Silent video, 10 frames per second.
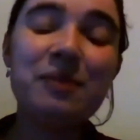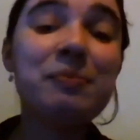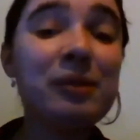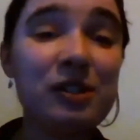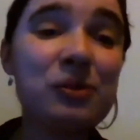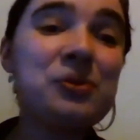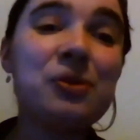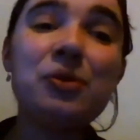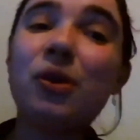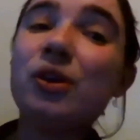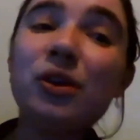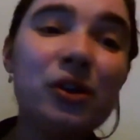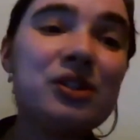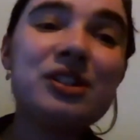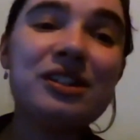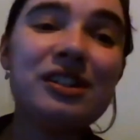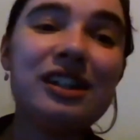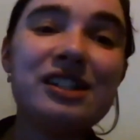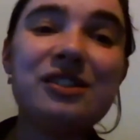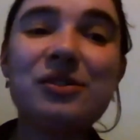but it's also not a good
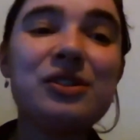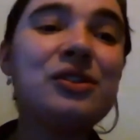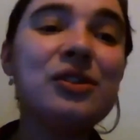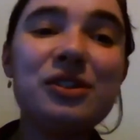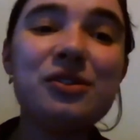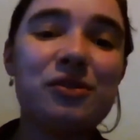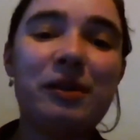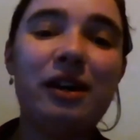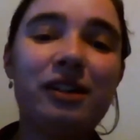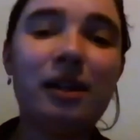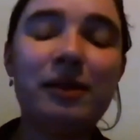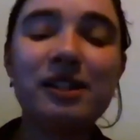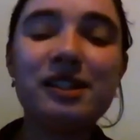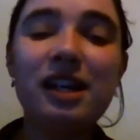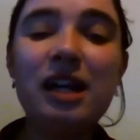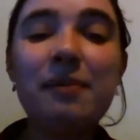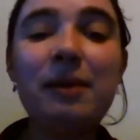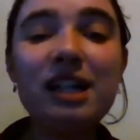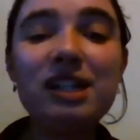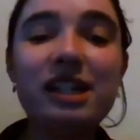use of power dynamics. But
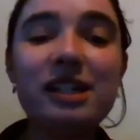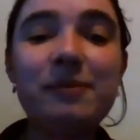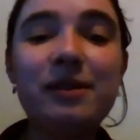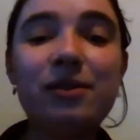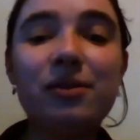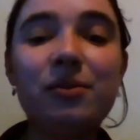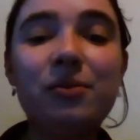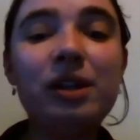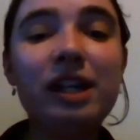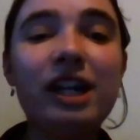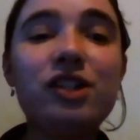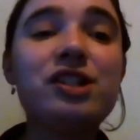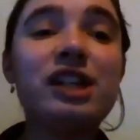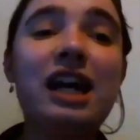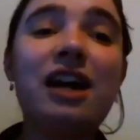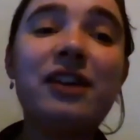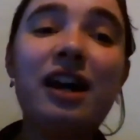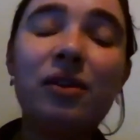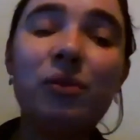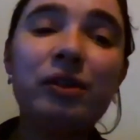actually, it's been really interesting how that
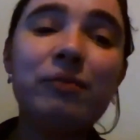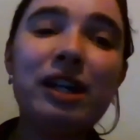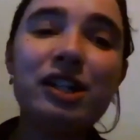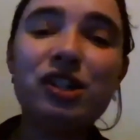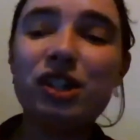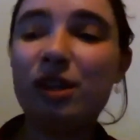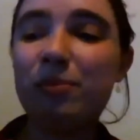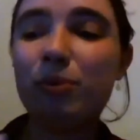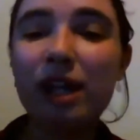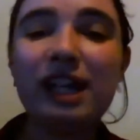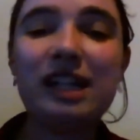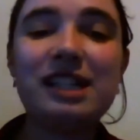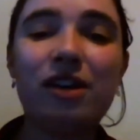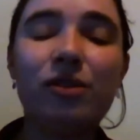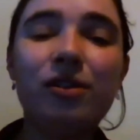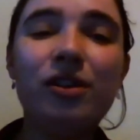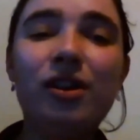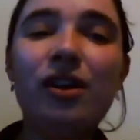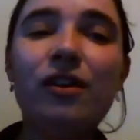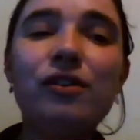we've managed to break that down
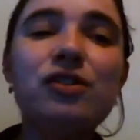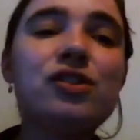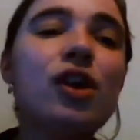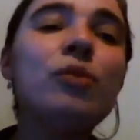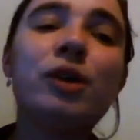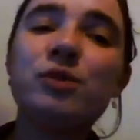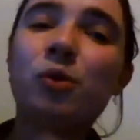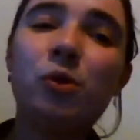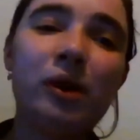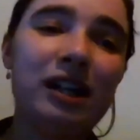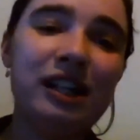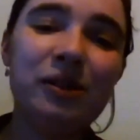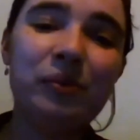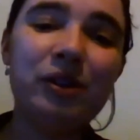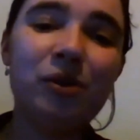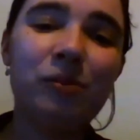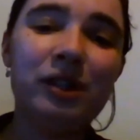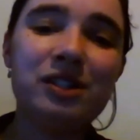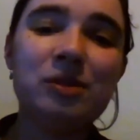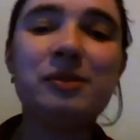so much more quickly than we
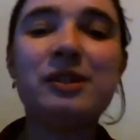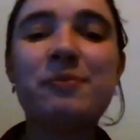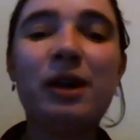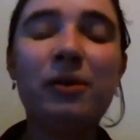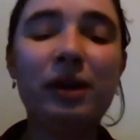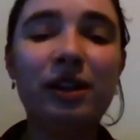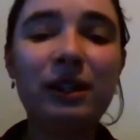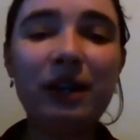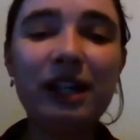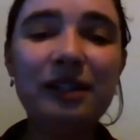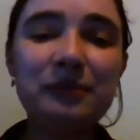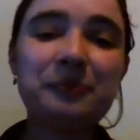normally do, because by week 3,